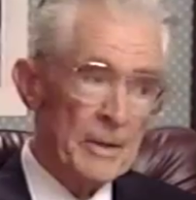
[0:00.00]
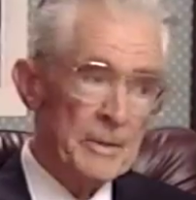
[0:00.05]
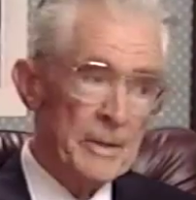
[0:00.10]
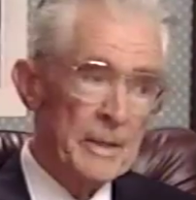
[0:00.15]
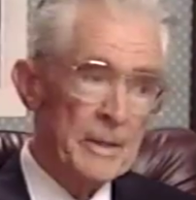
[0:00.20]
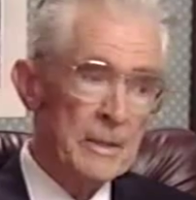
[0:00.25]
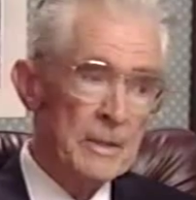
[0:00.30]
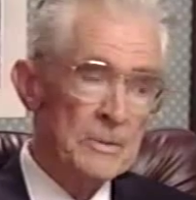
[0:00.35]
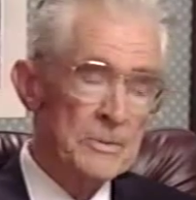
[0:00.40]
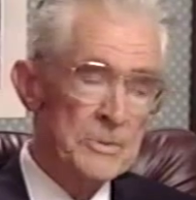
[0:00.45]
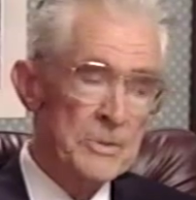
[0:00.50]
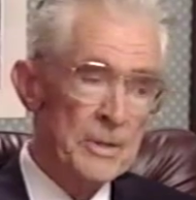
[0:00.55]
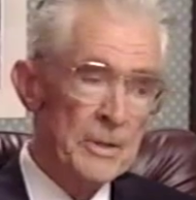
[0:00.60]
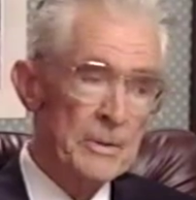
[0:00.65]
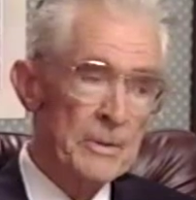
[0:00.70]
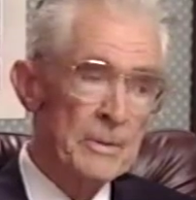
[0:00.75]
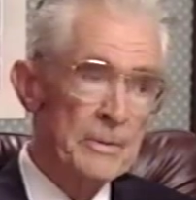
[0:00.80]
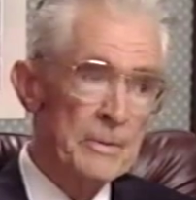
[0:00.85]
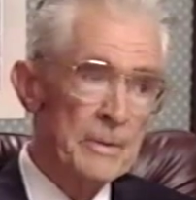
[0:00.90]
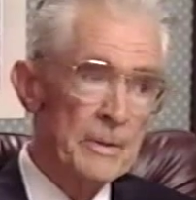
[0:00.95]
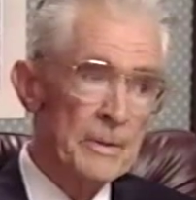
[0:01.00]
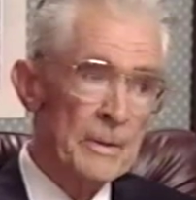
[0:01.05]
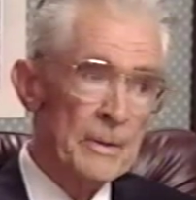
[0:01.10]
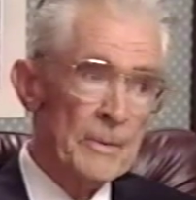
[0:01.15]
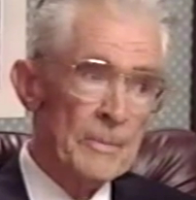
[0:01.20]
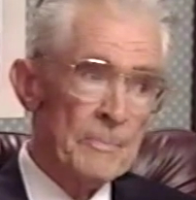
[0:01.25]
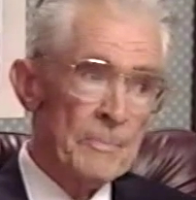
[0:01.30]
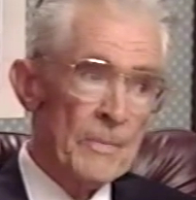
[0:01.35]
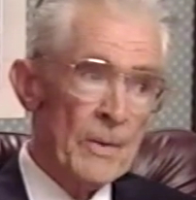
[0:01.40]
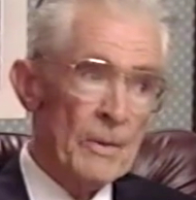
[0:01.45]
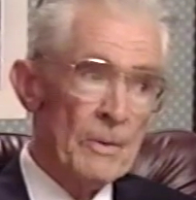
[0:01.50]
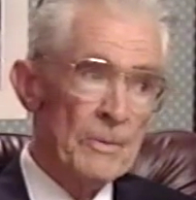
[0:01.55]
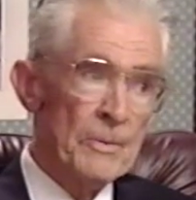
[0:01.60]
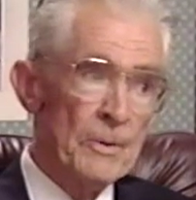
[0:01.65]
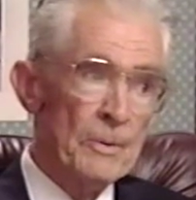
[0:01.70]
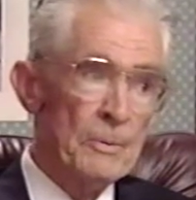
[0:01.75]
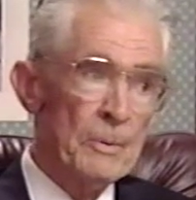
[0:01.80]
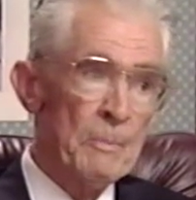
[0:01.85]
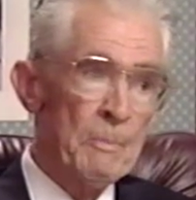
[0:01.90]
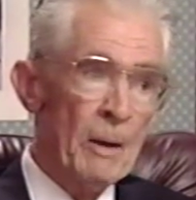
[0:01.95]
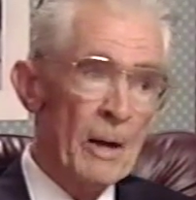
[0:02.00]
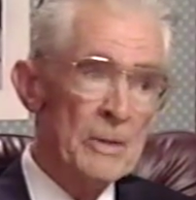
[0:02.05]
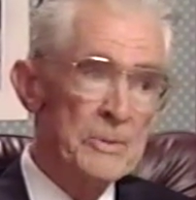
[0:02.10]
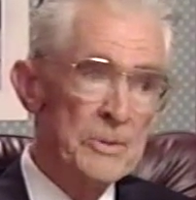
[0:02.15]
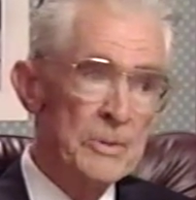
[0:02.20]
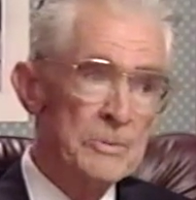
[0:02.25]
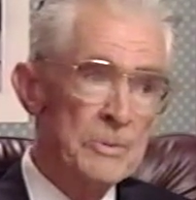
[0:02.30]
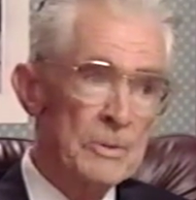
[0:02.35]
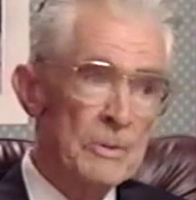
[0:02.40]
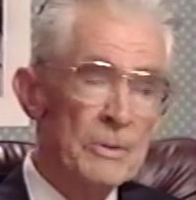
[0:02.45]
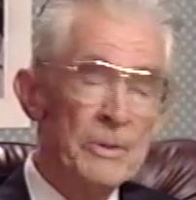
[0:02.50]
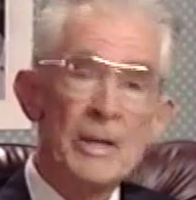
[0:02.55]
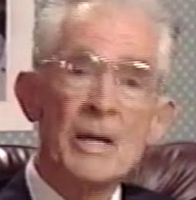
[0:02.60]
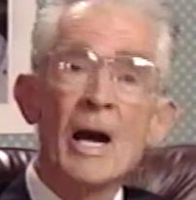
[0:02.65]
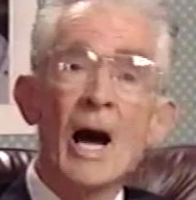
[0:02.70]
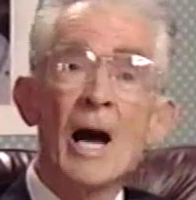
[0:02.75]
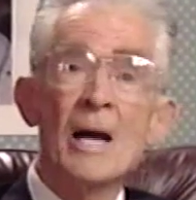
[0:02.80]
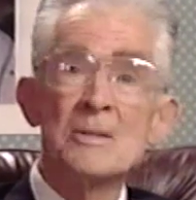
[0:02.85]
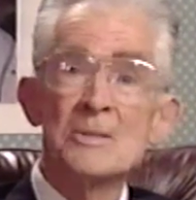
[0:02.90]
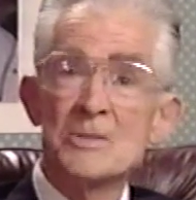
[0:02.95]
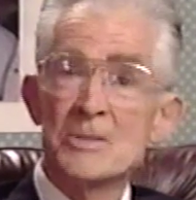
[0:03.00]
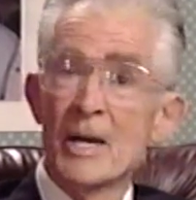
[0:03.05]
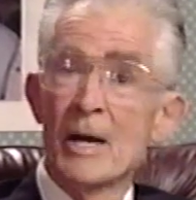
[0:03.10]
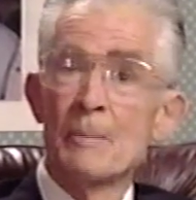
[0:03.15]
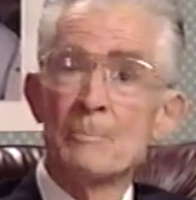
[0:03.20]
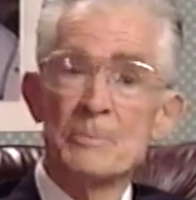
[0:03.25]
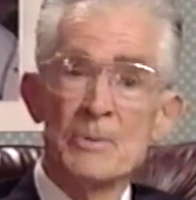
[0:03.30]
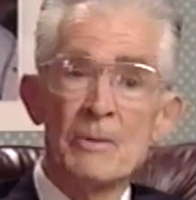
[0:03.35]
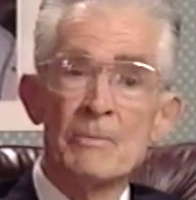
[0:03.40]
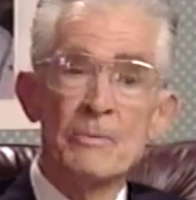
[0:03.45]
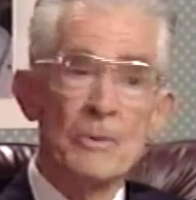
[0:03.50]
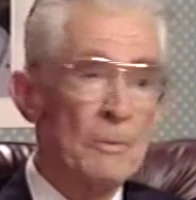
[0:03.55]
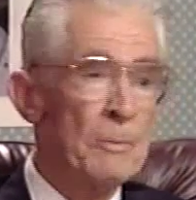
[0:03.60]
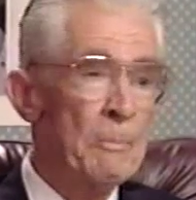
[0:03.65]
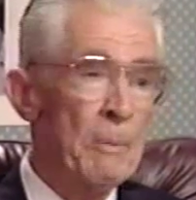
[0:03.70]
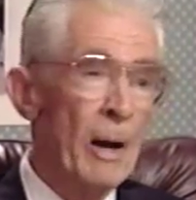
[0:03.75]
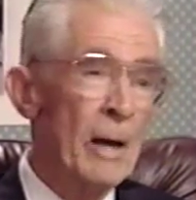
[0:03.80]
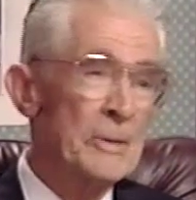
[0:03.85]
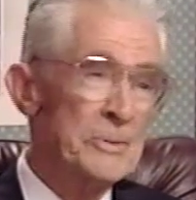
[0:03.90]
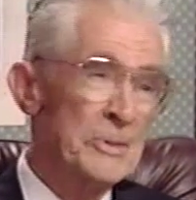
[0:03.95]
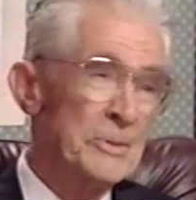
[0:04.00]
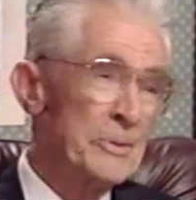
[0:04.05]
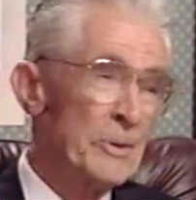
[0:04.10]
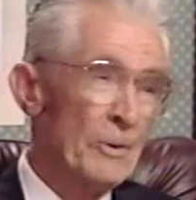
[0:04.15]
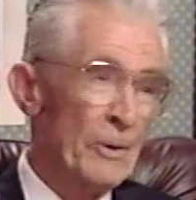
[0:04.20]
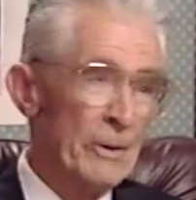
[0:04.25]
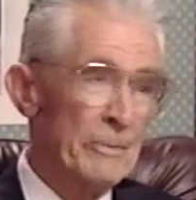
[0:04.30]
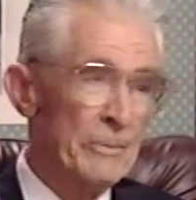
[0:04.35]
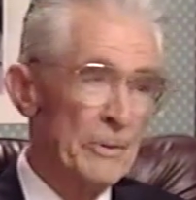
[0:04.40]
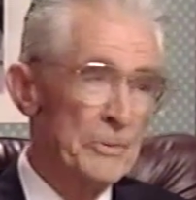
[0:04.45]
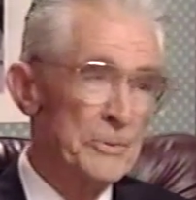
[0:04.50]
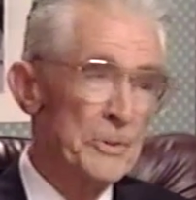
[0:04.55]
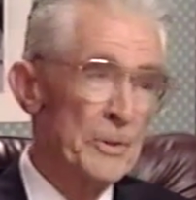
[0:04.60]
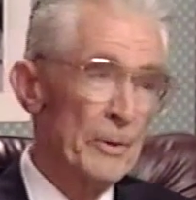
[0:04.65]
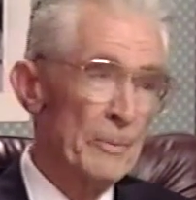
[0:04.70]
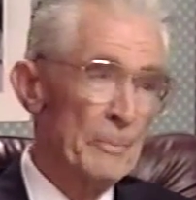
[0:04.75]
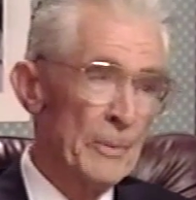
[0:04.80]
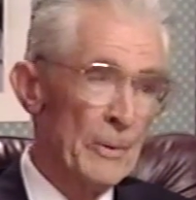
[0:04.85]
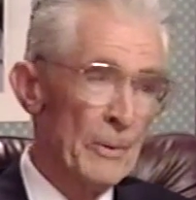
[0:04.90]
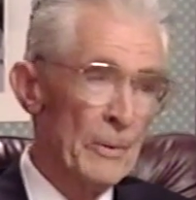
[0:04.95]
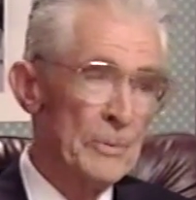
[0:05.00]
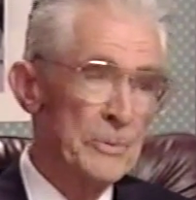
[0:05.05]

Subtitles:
He considered the concept of the repository for germinal